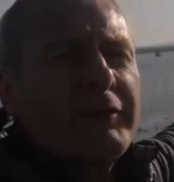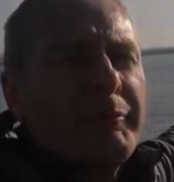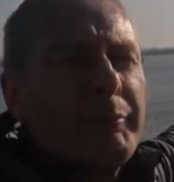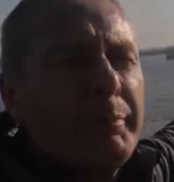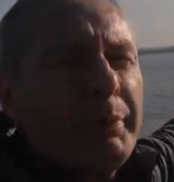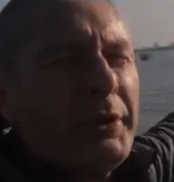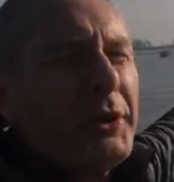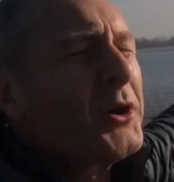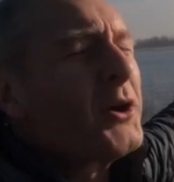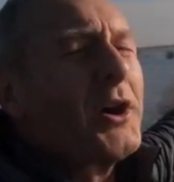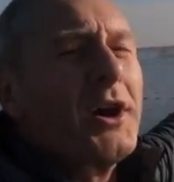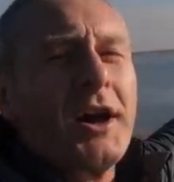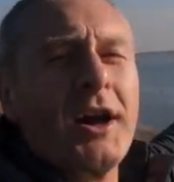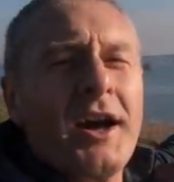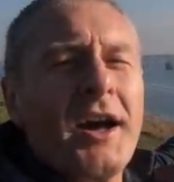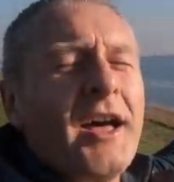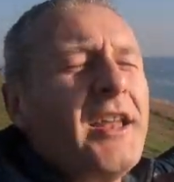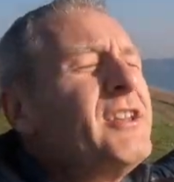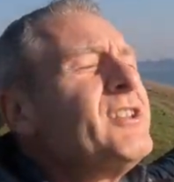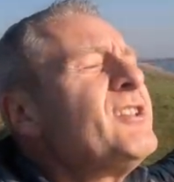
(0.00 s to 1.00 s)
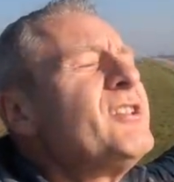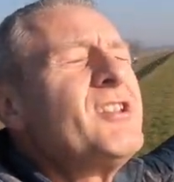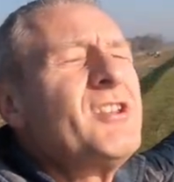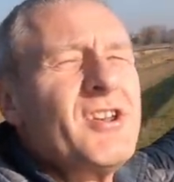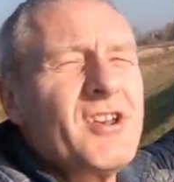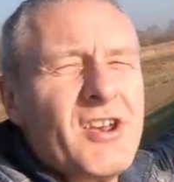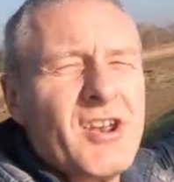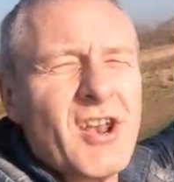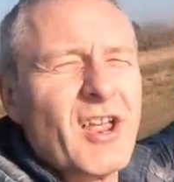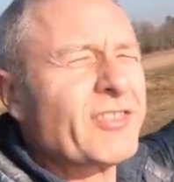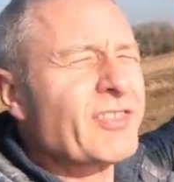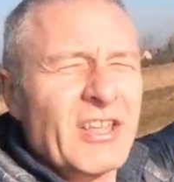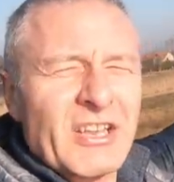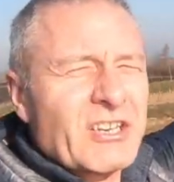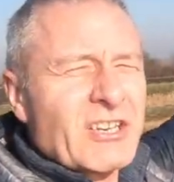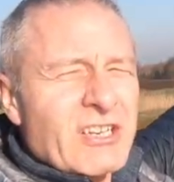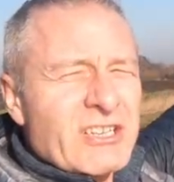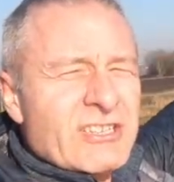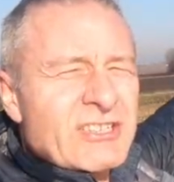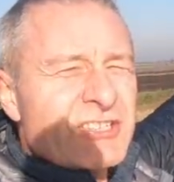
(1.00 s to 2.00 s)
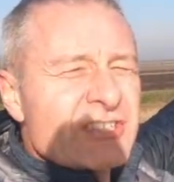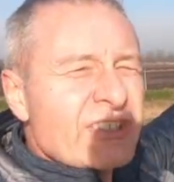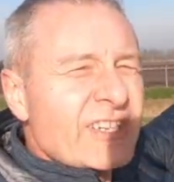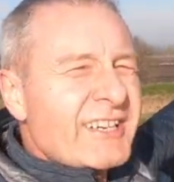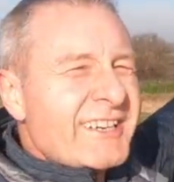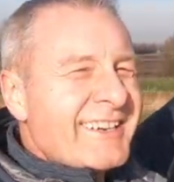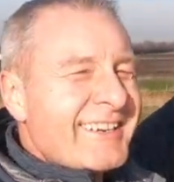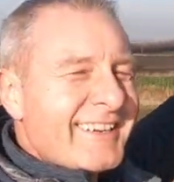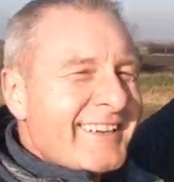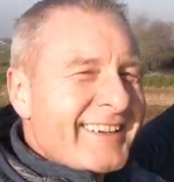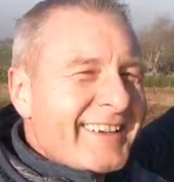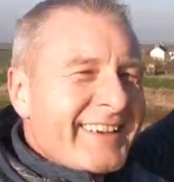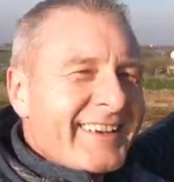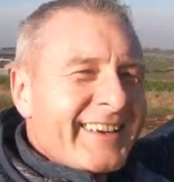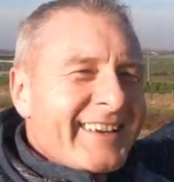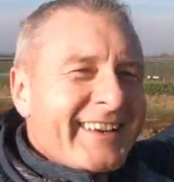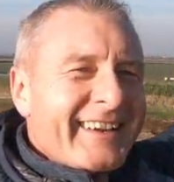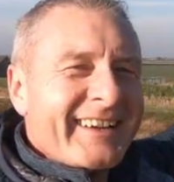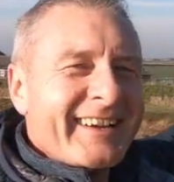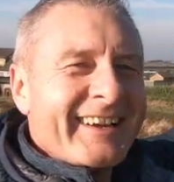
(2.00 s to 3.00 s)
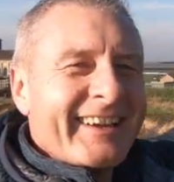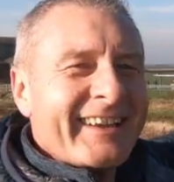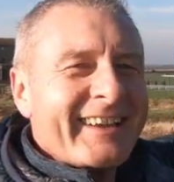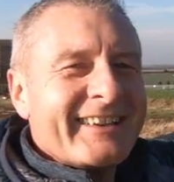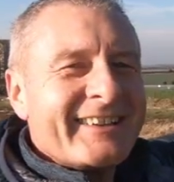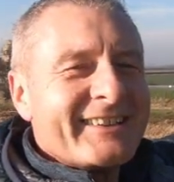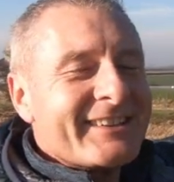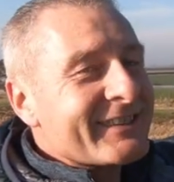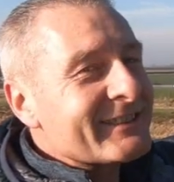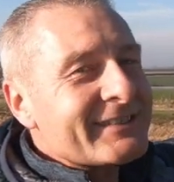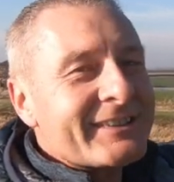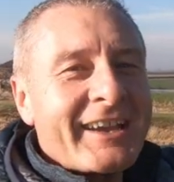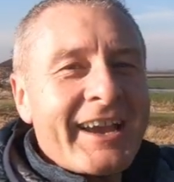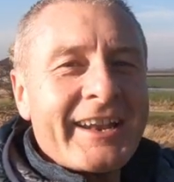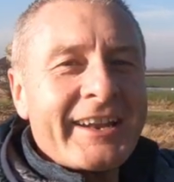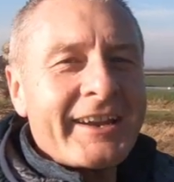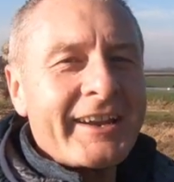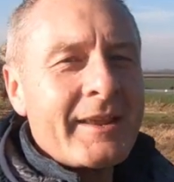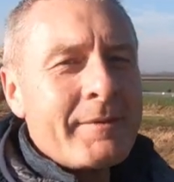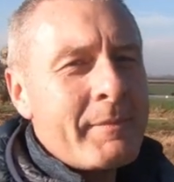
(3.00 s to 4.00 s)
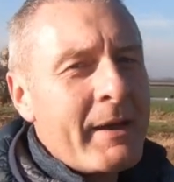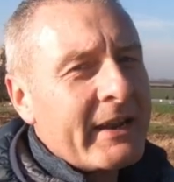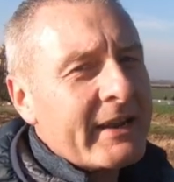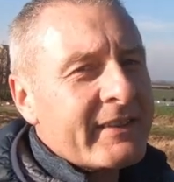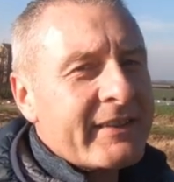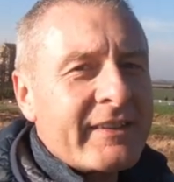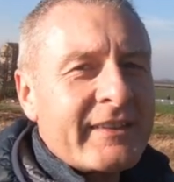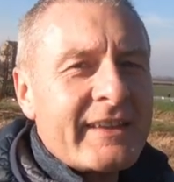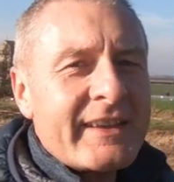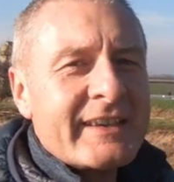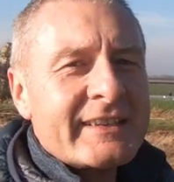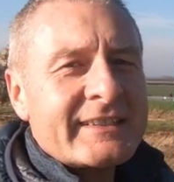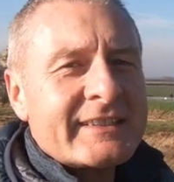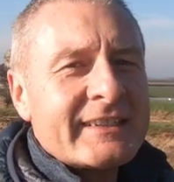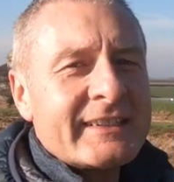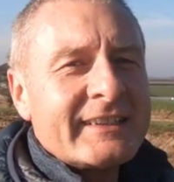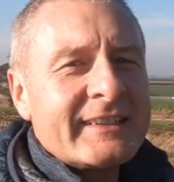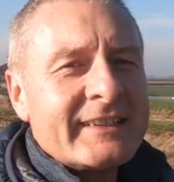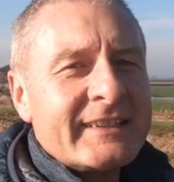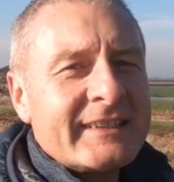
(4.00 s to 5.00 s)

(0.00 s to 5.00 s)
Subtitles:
of pure nothingness. Doesn't get any better than this.